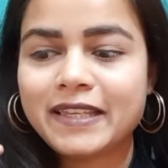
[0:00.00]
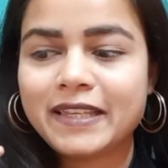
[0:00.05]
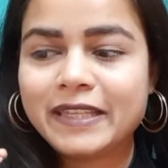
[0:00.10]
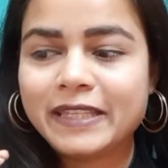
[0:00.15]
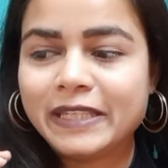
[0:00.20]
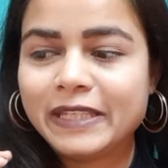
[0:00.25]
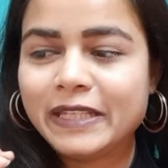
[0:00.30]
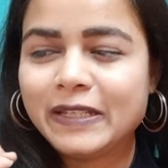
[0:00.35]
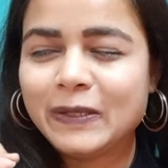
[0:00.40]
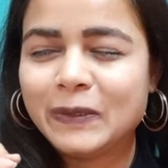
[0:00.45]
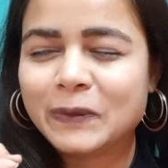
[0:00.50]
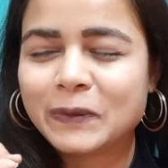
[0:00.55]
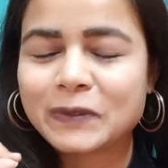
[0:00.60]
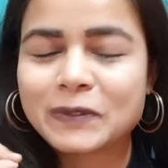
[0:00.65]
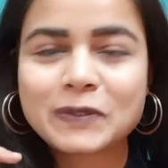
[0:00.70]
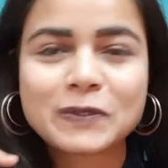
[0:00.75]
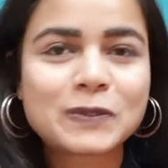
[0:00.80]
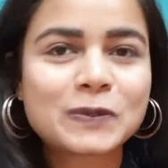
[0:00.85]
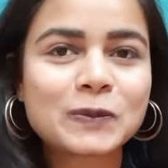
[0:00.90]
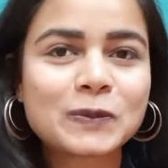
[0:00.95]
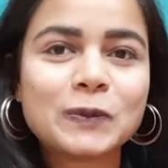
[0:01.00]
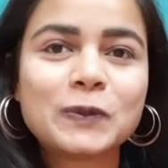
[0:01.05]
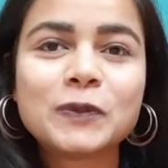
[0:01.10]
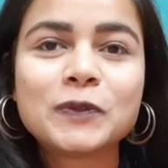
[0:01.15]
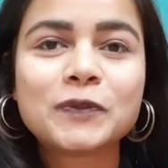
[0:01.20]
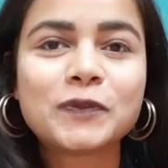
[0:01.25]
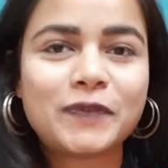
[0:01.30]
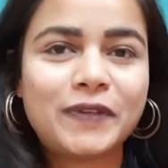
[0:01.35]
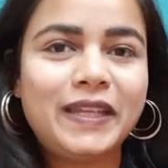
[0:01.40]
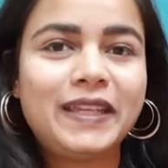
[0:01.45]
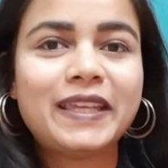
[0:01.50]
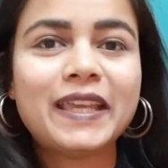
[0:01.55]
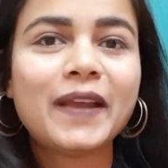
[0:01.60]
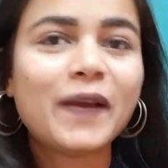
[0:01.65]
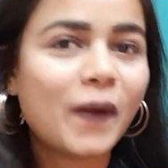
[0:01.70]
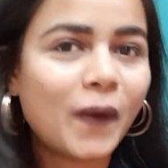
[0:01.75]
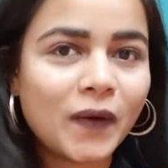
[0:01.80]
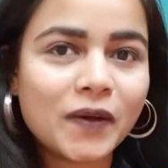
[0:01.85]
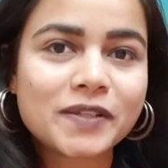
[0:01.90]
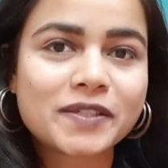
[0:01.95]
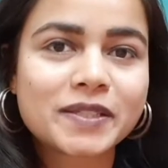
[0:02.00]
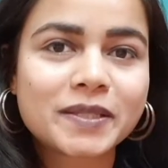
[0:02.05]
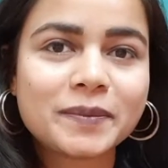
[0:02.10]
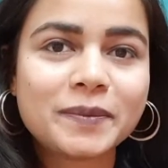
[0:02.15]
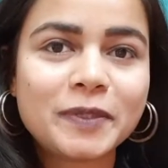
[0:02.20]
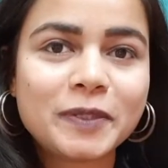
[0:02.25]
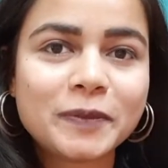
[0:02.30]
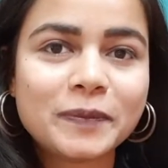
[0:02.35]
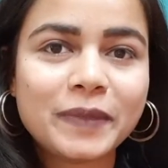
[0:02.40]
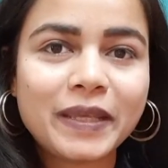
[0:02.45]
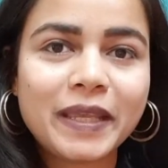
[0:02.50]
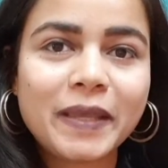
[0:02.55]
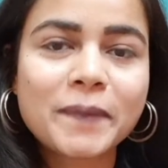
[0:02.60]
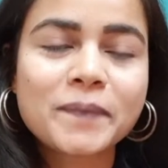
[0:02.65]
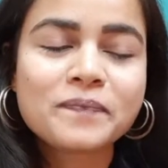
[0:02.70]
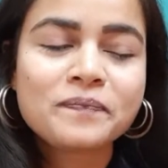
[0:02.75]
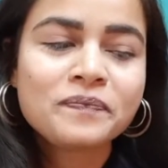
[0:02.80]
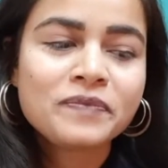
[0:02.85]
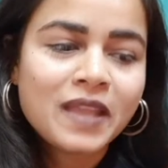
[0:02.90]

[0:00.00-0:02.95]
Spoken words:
He looked so freaking awesome to me,